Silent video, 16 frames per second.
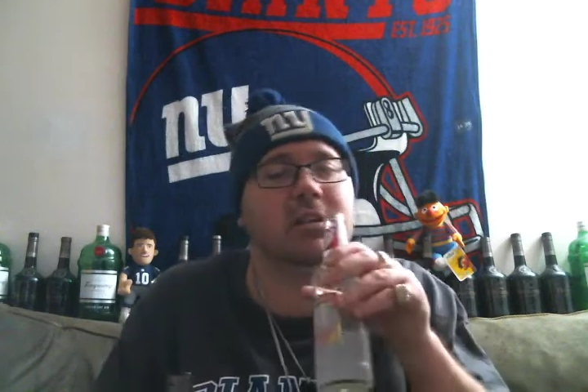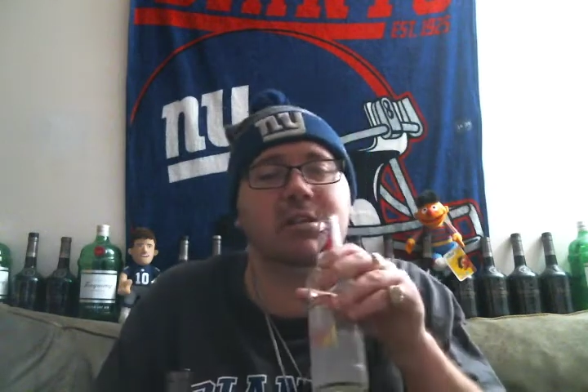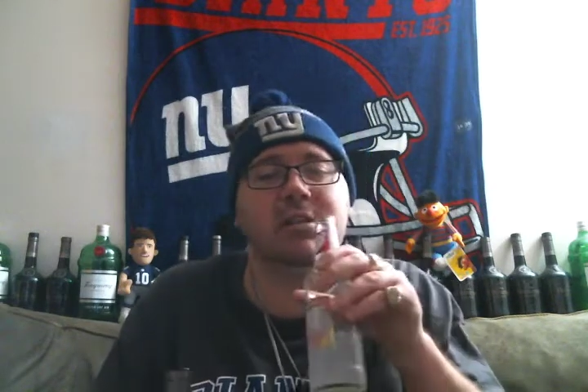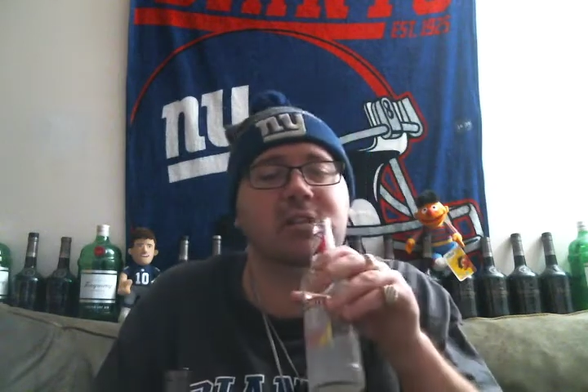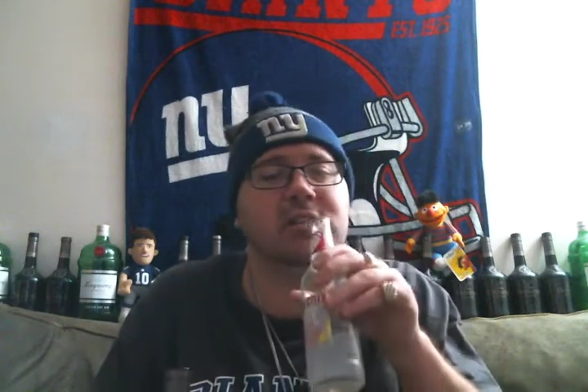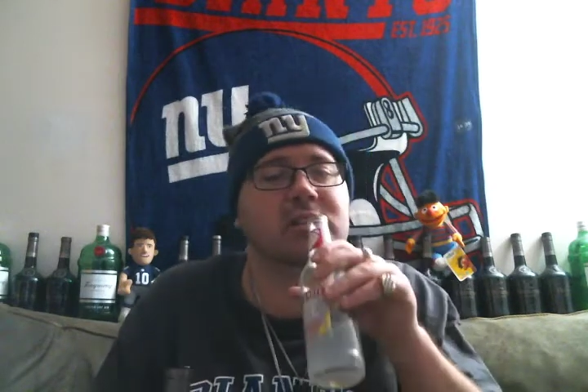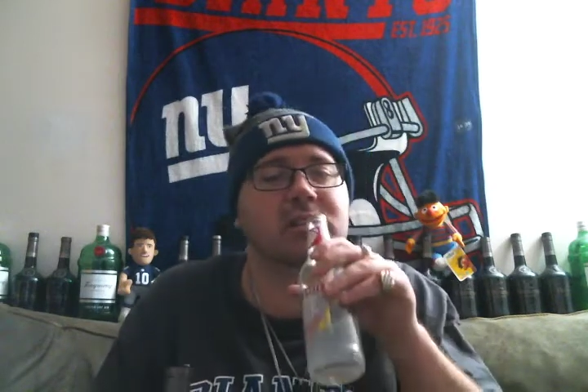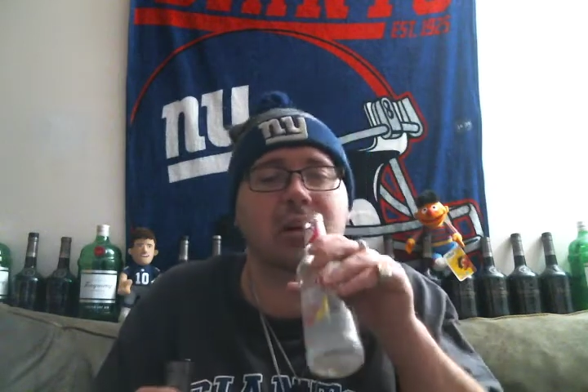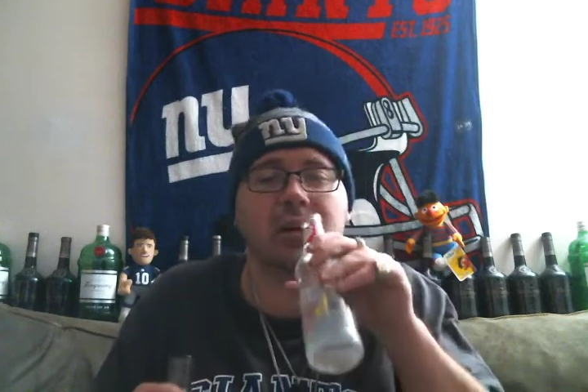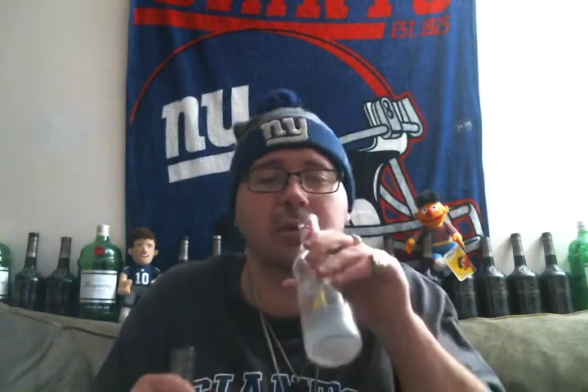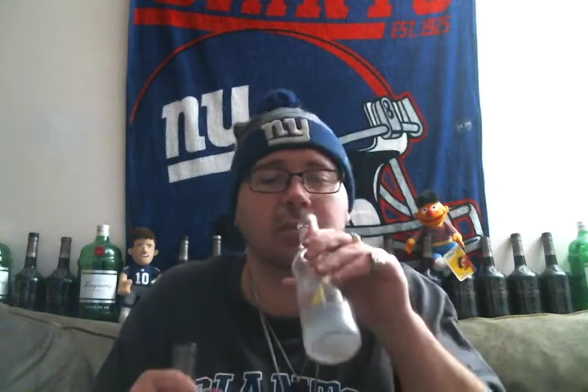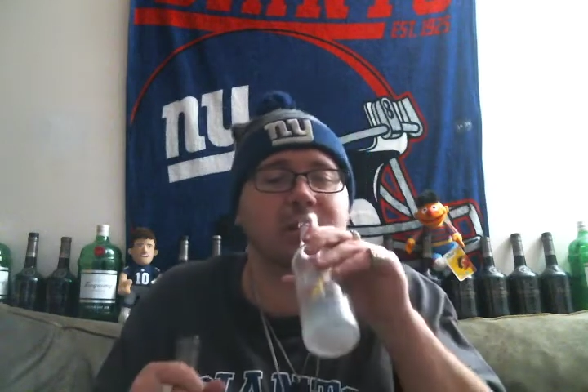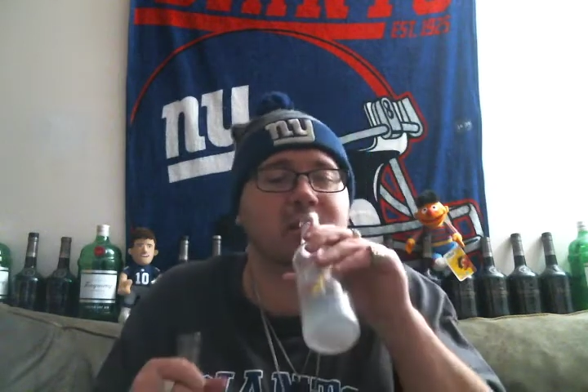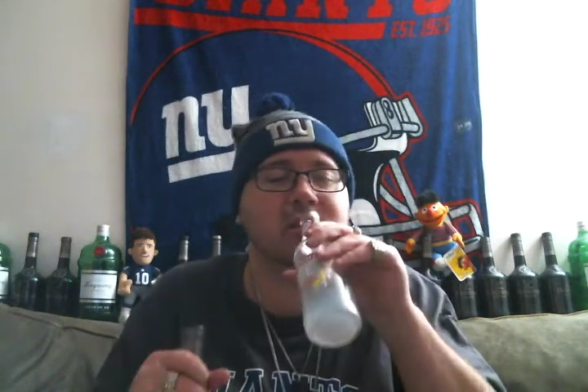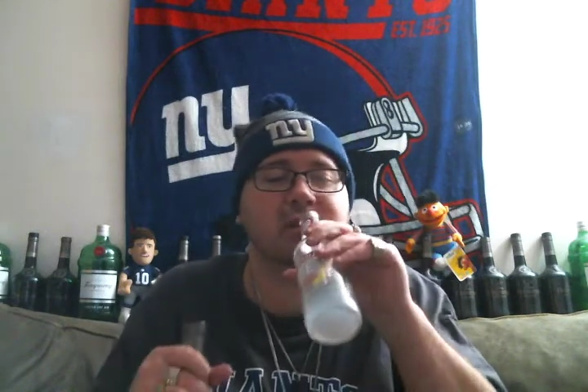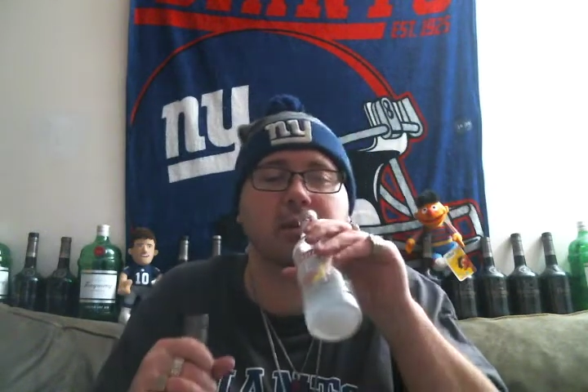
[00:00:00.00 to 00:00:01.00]
It's just dumb.
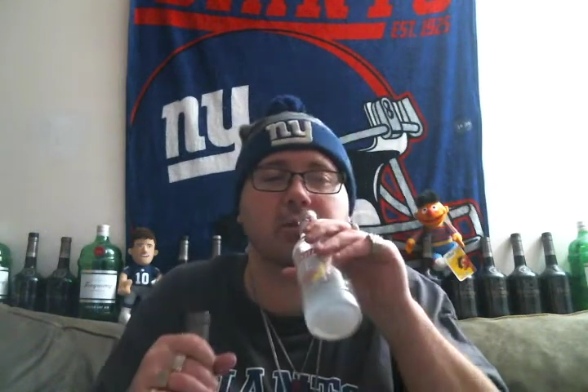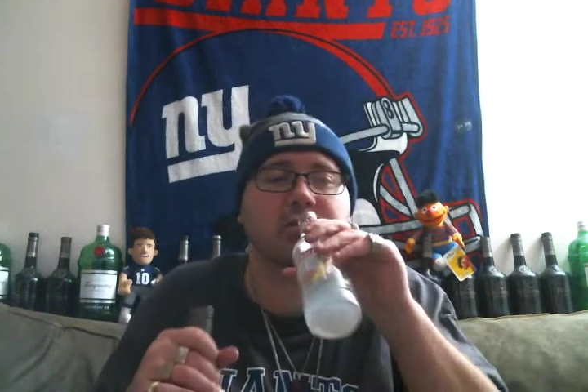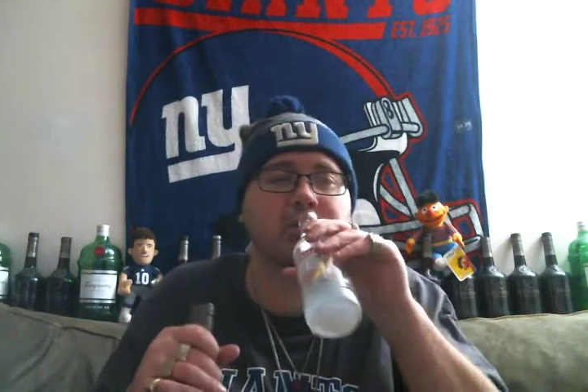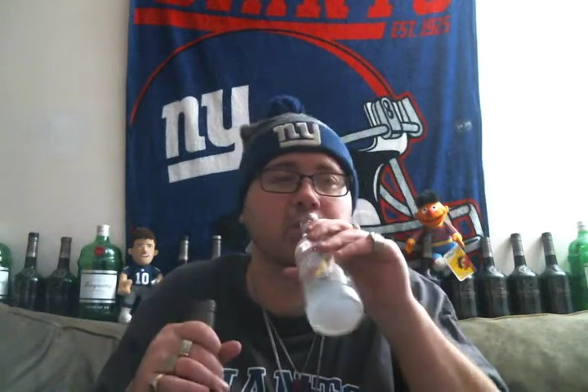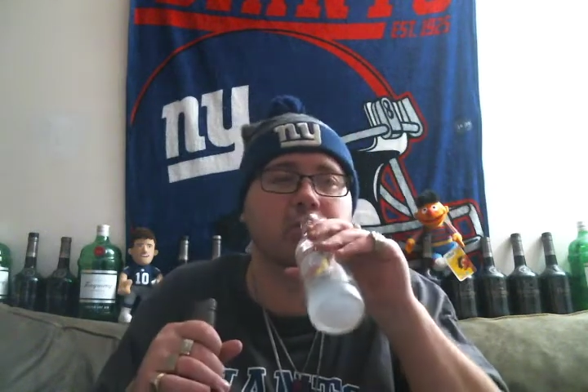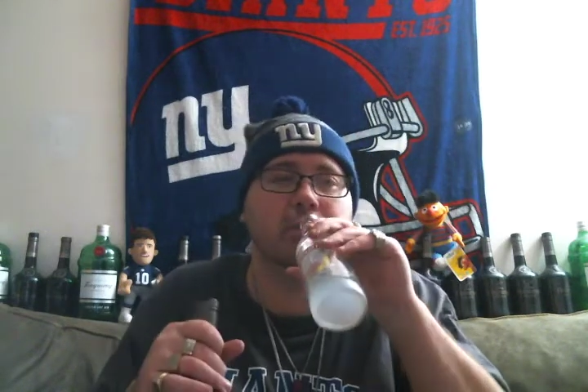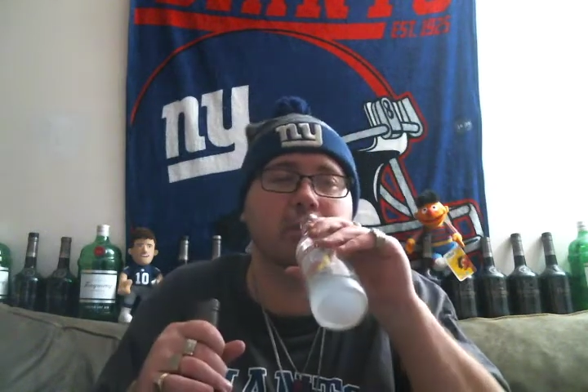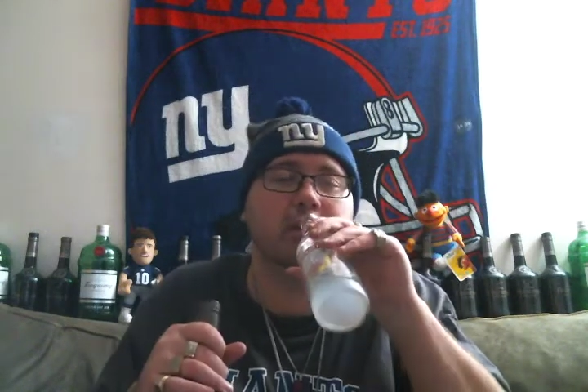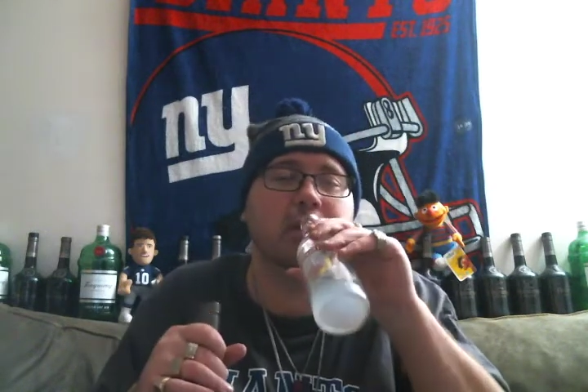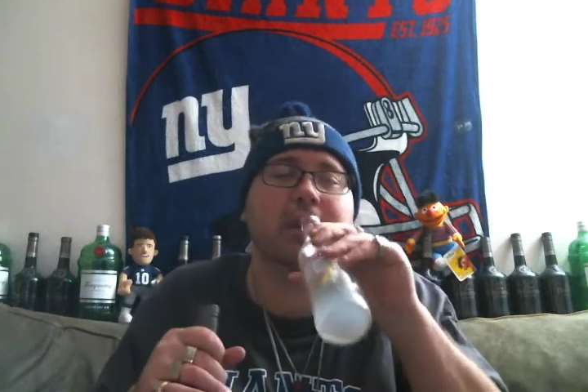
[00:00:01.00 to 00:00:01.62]
It's so stupid.